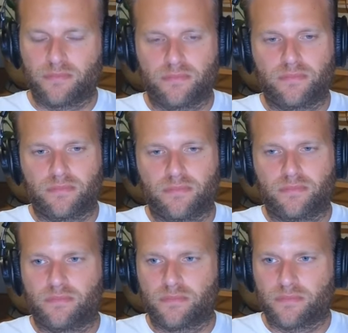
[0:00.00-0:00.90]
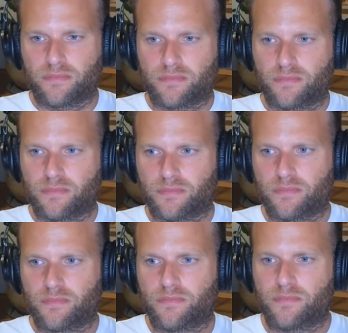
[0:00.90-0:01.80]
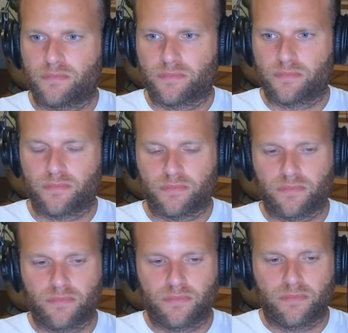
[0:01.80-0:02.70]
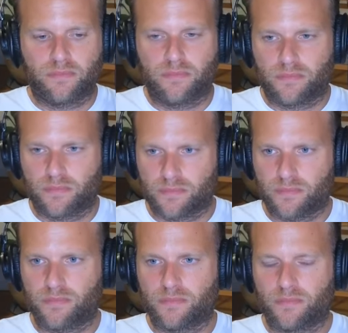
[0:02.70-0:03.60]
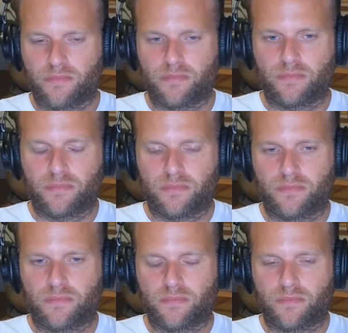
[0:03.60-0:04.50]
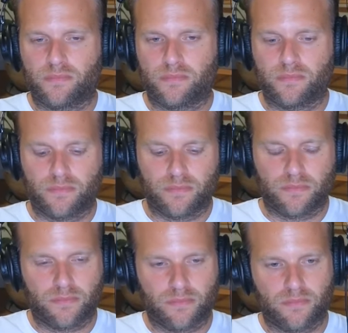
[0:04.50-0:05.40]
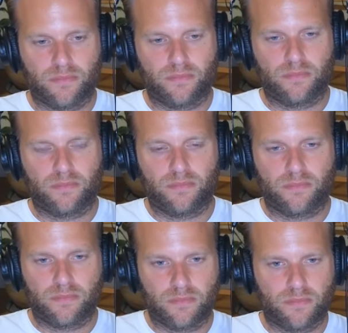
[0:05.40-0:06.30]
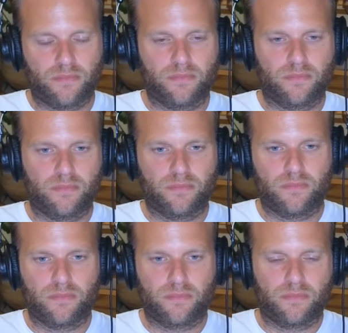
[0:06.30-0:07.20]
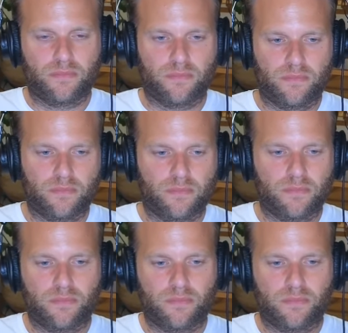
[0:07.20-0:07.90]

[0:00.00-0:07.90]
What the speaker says: The person shown says nothing.